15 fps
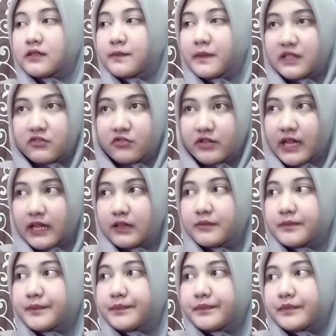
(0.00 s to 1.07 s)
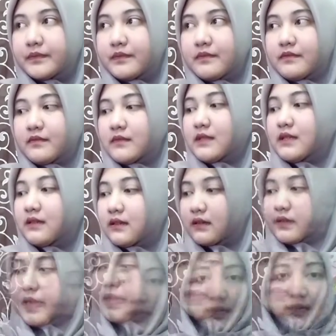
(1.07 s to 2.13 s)
the material.
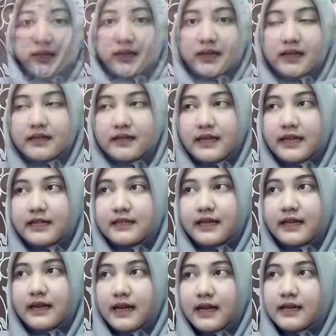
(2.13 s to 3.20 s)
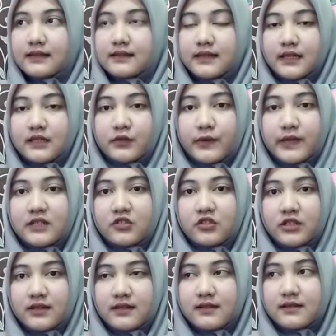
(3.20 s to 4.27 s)
Okay, and then there are 10
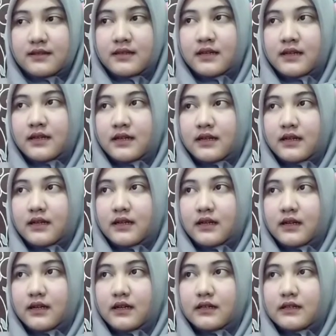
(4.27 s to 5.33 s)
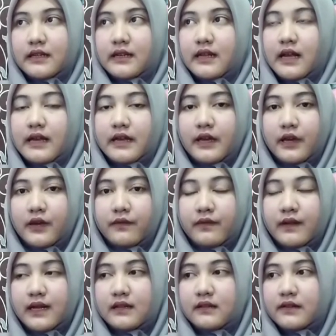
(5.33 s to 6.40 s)
questions that I have
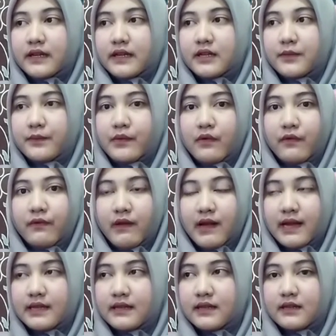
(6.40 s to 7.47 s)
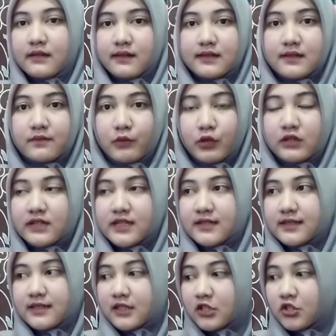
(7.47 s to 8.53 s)
already provided in this small
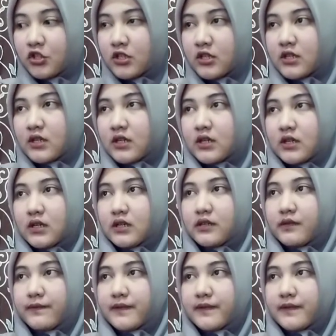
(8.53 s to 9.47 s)
research. The